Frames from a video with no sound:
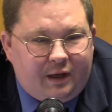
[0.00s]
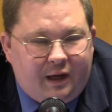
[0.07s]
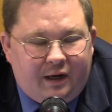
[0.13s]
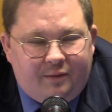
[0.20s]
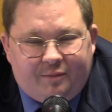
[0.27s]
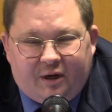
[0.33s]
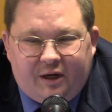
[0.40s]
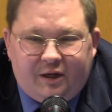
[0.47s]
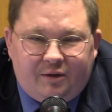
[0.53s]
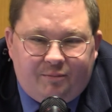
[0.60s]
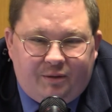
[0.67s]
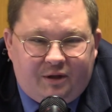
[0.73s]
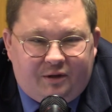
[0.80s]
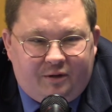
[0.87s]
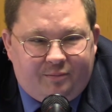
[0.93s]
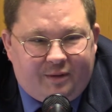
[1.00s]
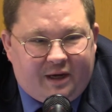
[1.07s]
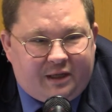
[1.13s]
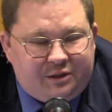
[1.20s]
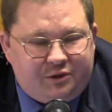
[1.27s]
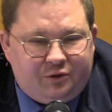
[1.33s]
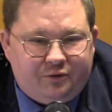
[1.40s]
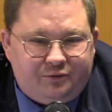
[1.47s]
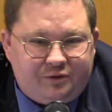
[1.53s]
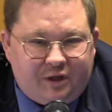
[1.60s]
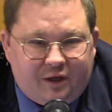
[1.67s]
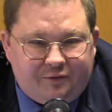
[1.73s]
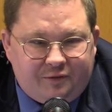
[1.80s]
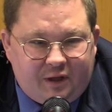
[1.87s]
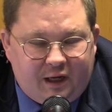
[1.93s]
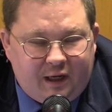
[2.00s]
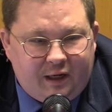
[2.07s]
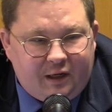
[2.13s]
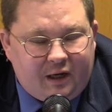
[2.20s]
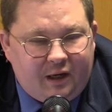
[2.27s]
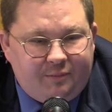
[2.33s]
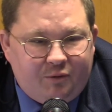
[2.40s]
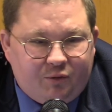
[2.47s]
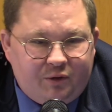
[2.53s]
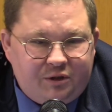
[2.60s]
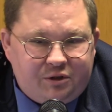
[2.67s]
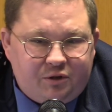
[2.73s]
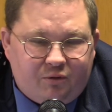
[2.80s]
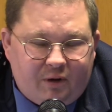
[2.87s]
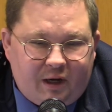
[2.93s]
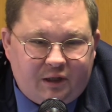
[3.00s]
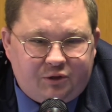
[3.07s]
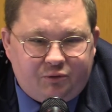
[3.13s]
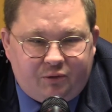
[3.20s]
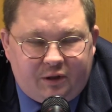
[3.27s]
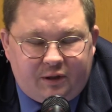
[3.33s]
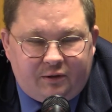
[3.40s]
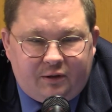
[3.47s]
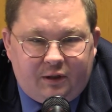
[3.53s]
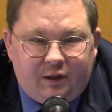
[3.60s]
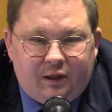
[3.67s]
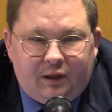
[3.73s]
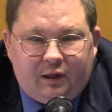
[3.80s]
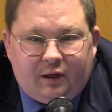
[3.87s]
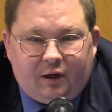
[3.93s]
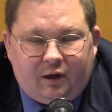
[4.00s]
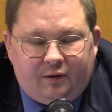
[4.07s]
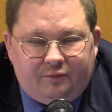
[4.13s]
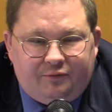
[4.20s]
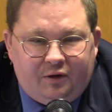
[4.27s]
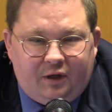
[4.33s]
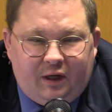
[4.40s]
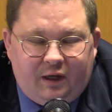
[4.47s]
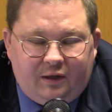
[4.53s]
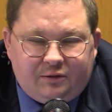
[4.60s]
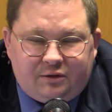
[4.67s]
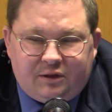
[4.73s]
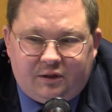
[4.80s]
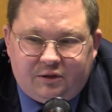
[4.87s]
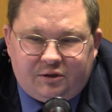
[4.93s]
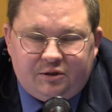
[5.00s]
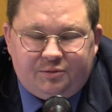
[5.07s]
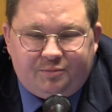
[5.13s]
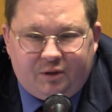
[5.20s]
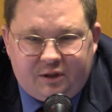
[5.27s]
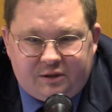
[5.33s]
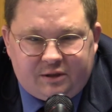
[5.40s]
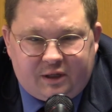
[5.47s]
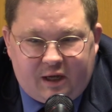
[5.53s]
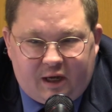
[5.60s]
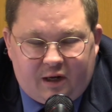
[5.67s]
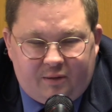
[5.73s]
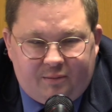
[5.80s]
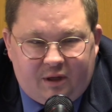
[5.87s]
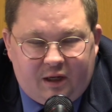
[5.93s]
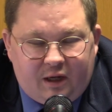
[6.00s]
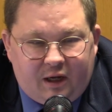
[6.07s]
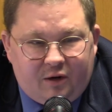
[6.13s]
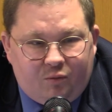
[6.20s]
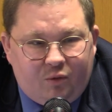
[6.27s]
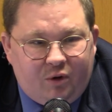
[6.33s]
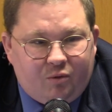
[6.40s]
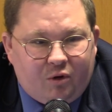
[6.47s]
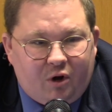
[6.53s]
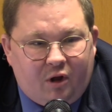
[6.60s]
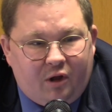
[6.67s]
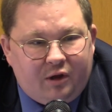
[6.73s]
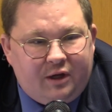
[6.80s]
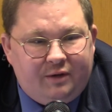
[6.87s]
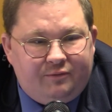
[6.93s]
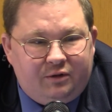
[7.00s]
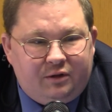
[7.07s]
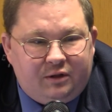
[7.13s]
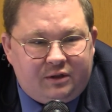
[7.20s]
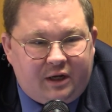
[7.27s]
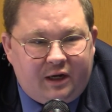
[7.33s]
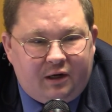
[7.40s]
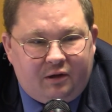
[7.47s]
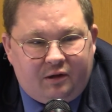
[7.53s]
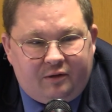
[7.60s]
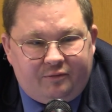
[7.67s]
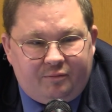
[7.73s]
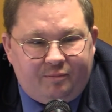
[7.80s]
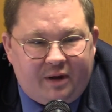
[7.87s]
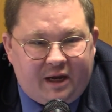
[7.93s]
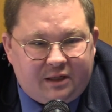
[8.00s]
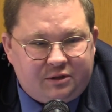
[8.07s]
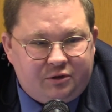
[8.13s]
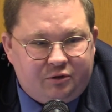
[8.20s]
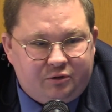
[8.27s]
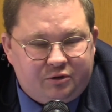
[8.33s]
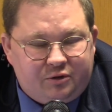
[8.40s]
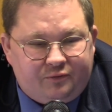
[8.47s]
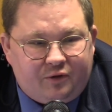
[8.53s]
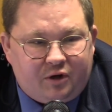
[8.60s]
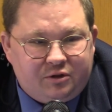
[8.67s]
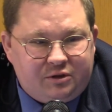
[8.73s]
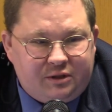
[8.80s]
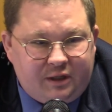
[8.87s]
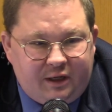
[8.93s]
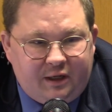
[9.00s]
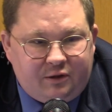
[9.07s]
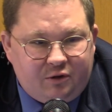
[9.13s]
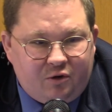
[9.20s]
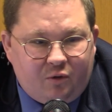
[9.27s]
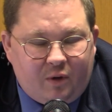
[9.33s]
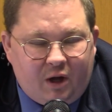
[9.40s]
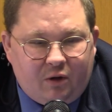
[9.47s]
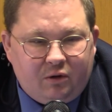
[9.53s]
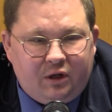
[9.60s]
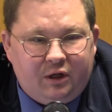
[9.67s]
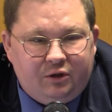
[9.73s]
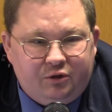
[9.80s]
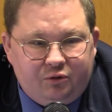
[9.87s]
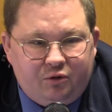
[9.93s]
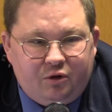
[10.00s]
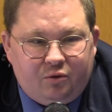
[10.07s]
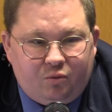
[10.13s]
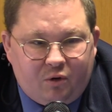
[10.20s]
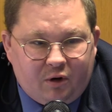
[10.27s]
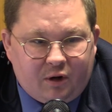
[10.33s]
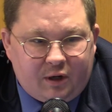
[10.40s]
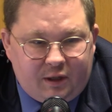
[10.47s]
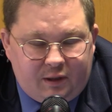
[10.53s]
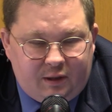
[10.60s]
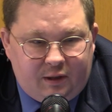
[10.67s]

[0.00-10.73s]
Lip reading: Anybody can be the ambassador of South Lyon. I'm a recent graduate of the Citizens Police Academy, and we were all given the title of ambassadors of our city to go out and do good work.